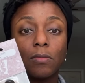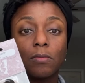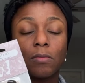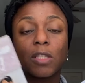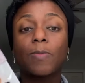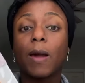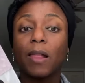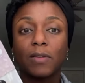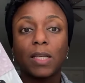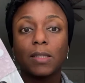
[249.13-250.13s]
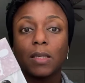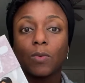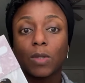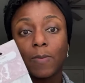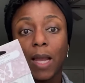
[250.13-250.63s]
smell of Scentsy
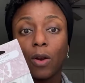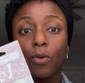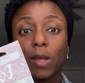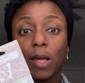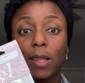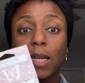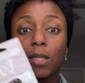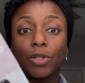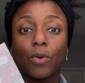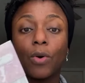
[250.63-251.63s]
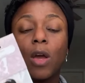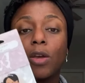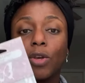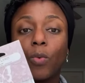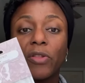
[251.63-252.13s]
was magnolia linen. So
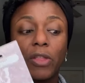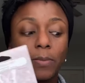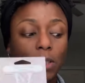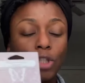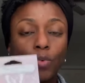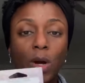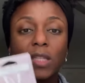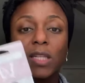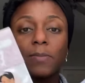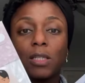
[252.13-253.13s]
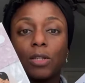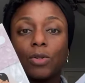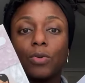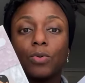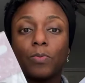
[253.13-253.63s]
you want them
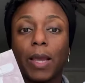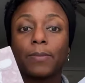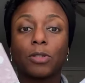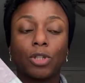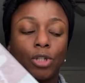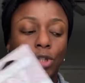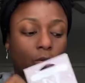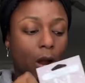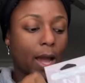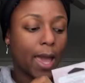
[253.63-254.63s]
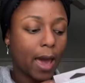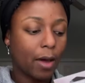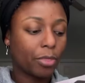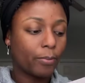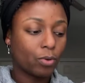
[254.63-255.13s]
to be able to try
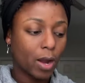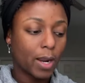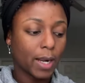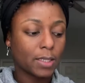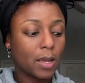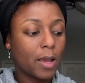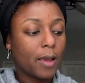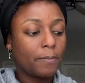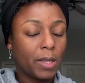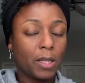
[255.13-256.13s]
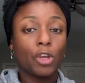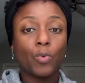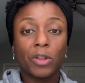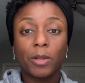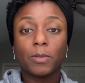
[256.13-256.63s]
out the product, meaning you
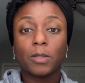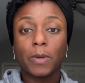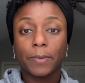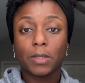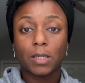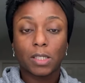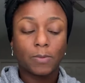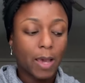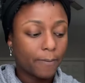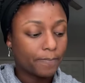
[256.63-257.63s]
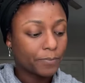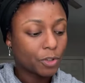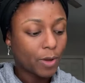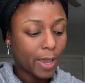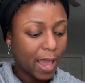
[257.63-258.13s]
want them to be able to smell.
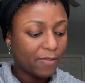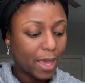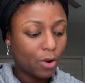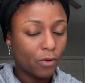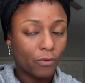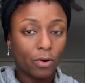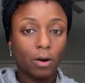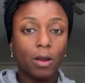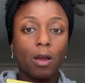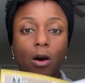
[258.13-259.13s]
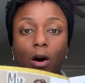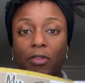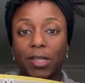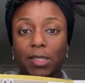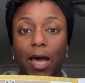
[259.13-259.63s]
So I have that over on
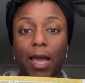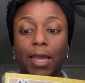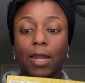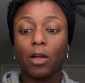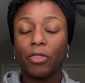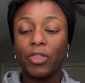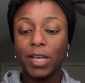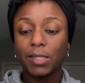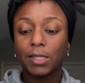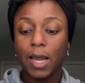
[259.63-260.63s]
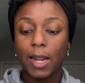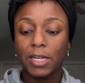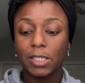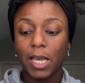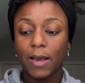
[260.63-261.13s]
this side, and on this side, I
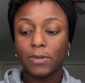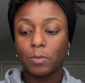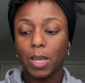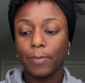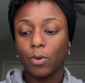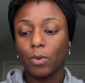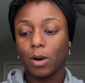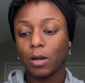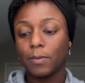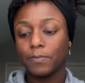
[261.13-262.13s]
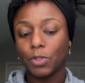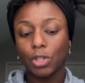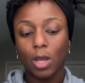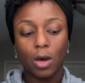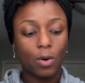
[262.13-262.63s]
just have some paperwork.
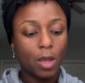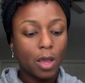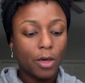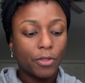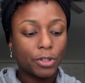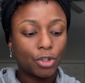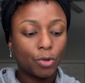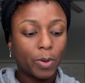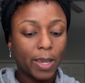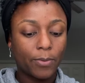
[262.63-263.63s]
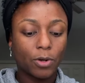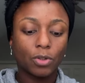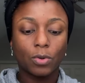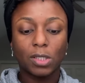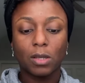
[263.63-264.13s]
So the two papers,
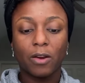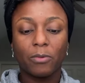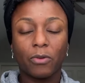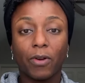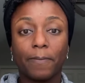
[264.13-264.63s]
or starting from